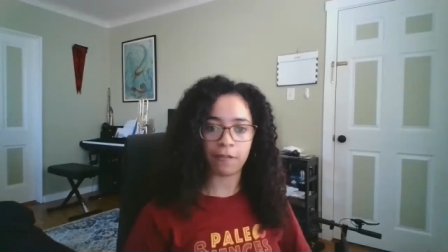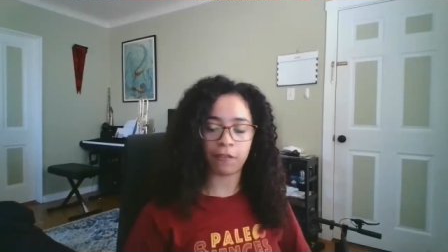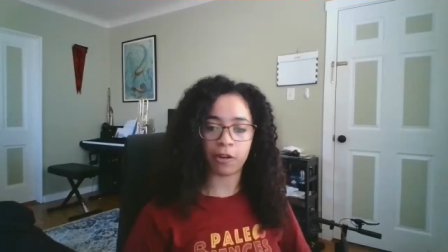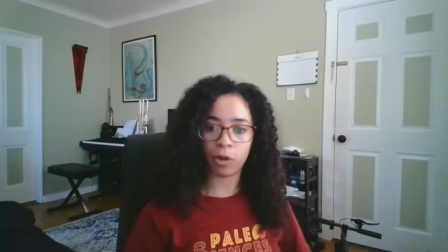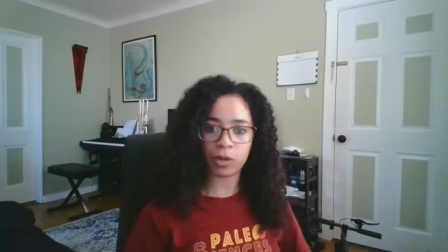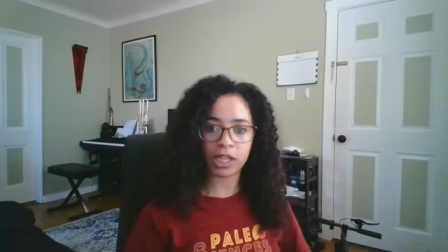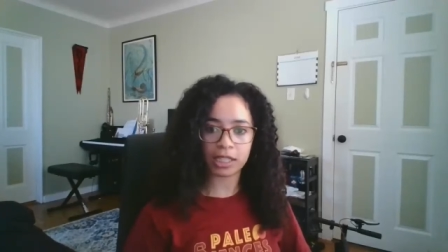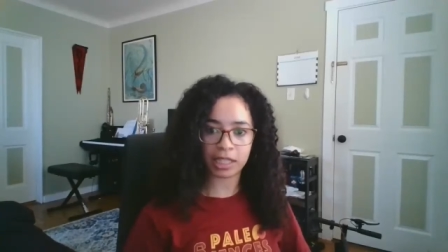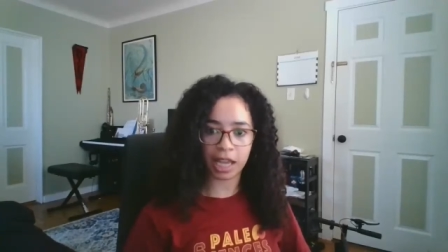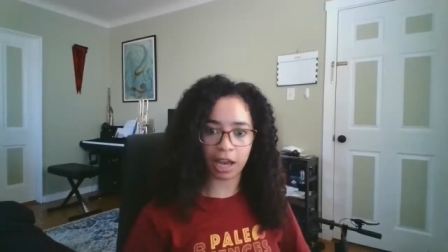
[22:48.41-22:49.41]
From what we
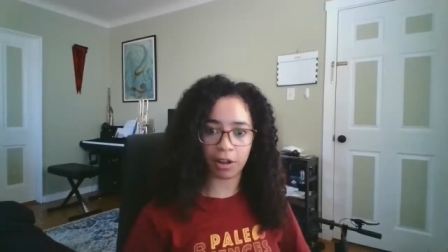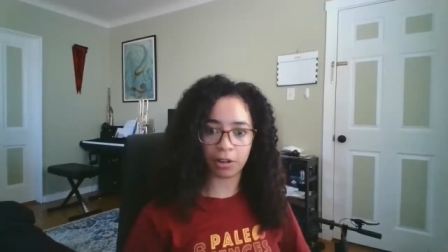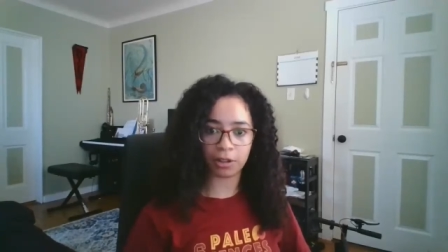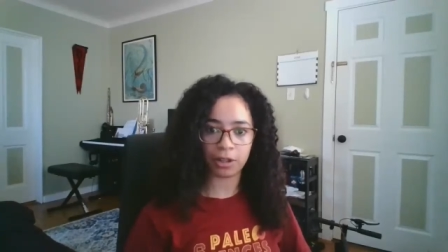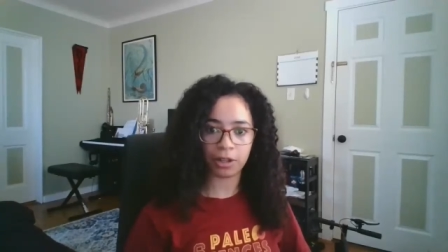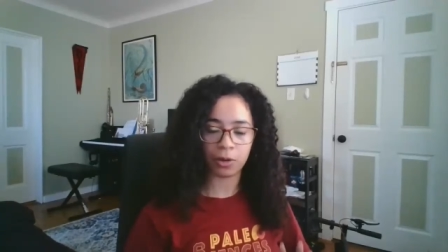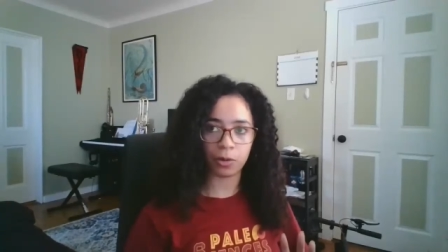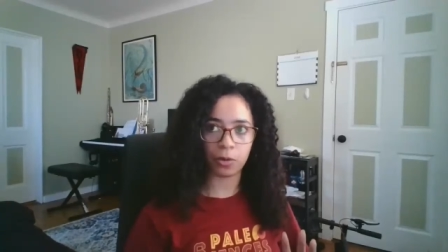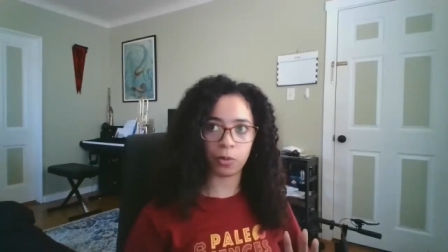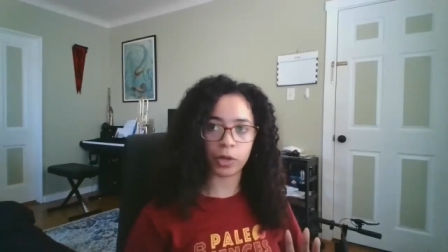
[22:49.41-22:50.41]
can tell,
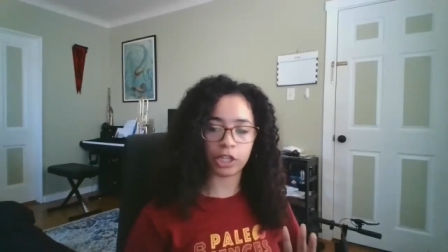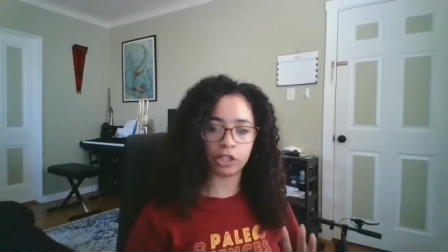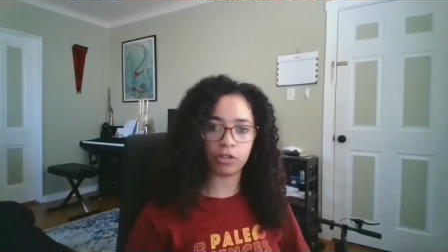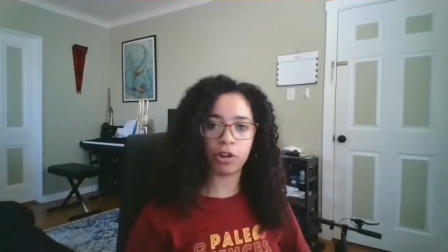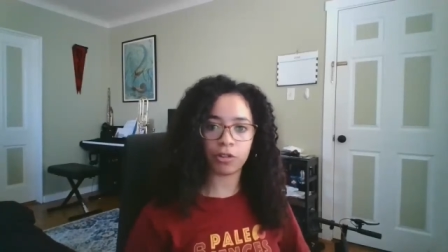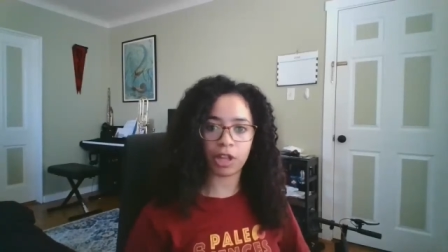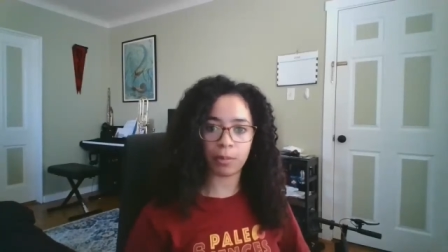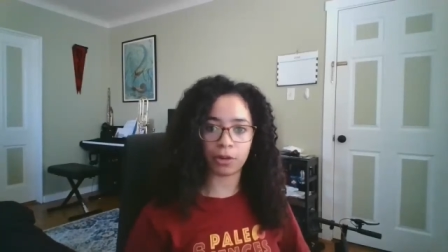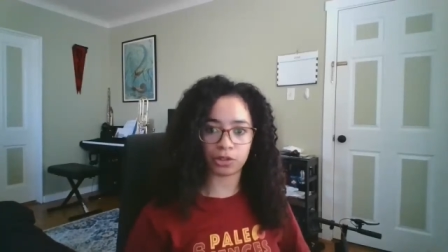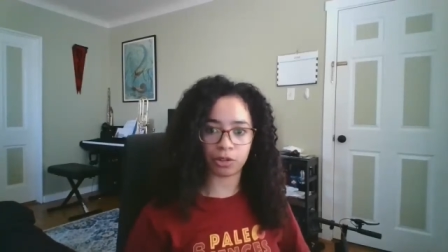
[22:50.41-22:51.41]
we do know that
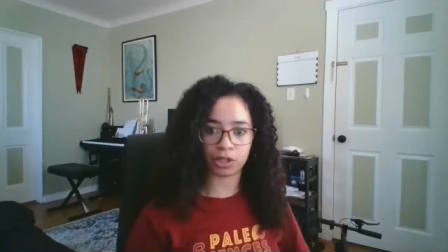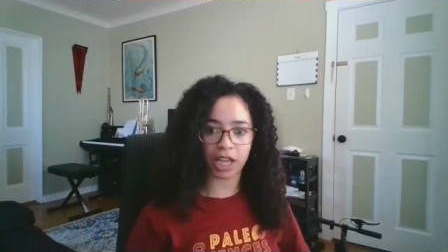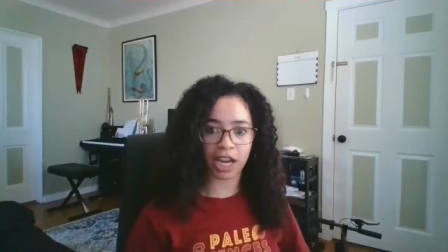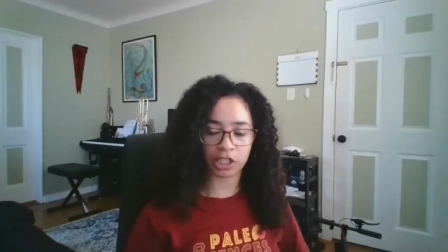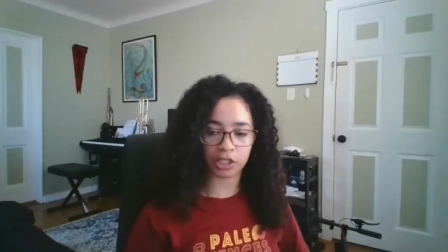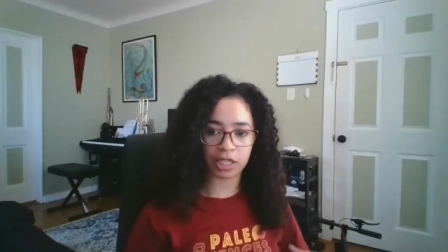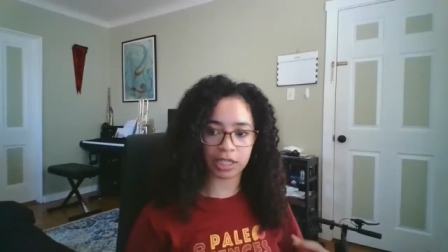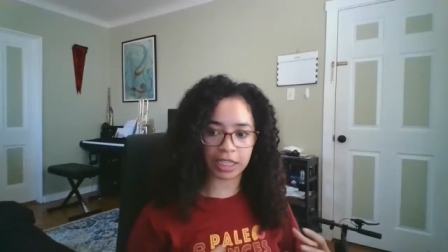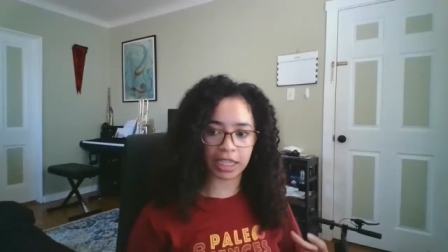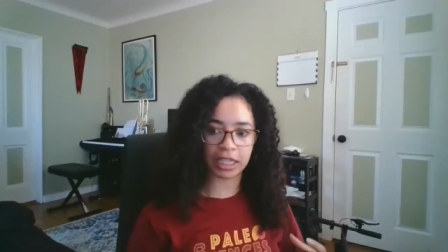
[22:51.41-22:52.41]
mosasaurs actually
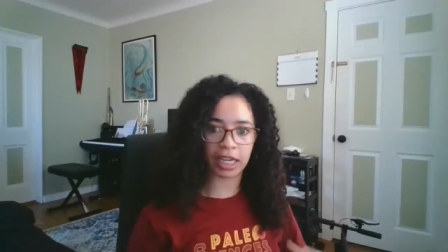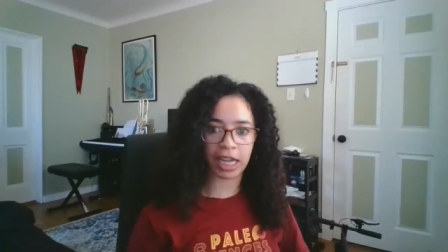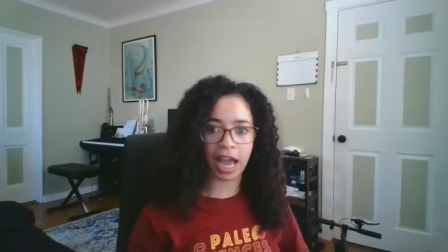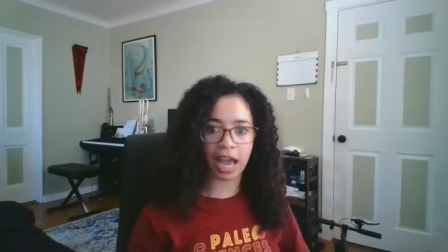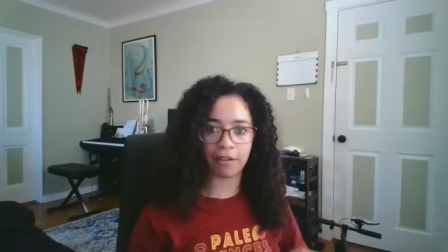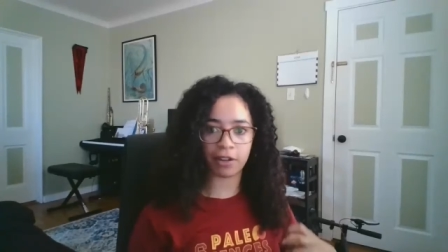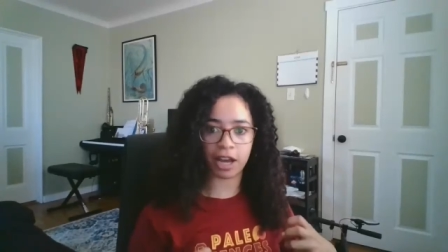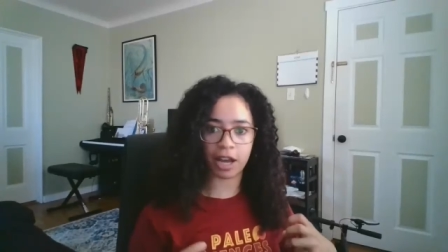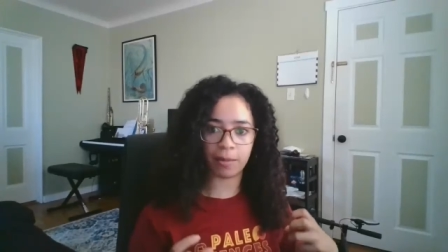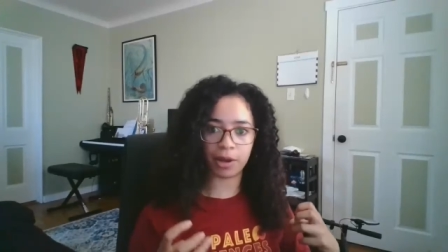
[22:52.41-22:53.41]
did have
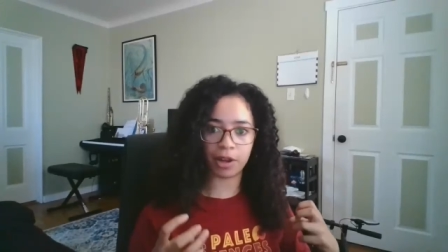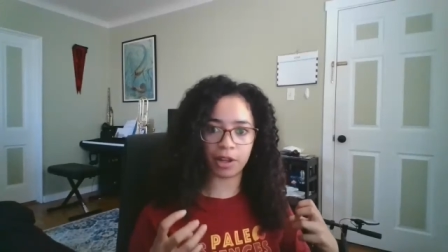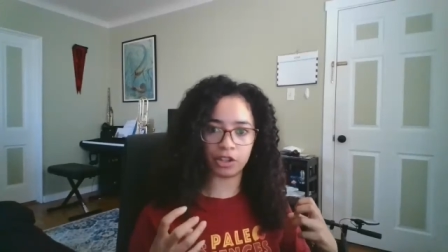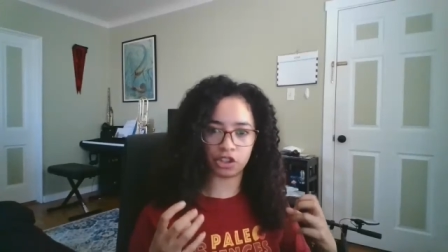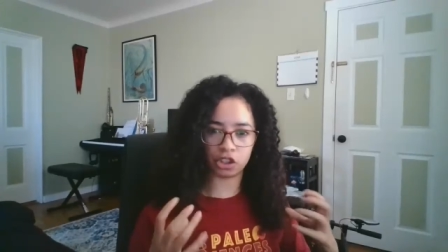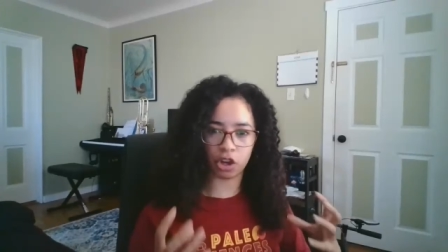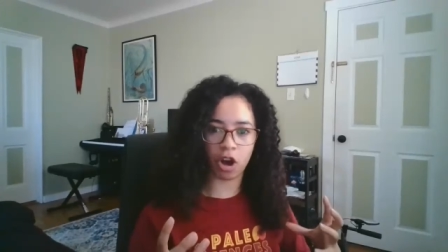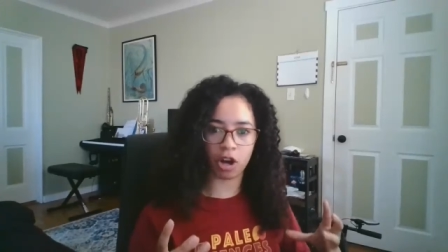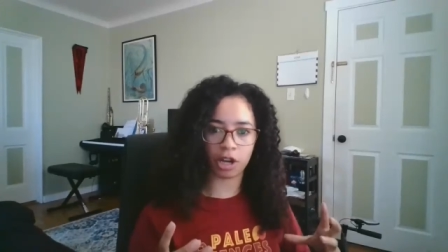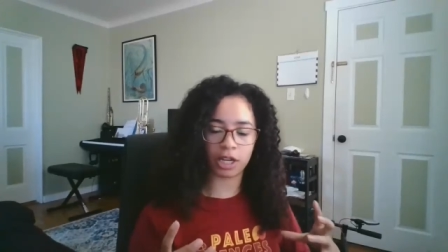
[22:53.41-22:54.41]

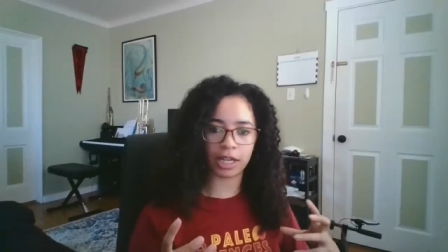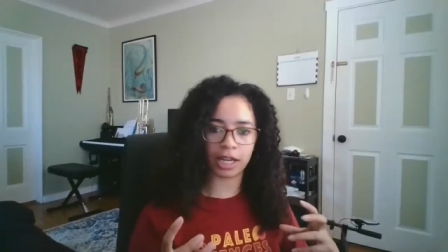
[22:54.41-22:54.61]
jaw,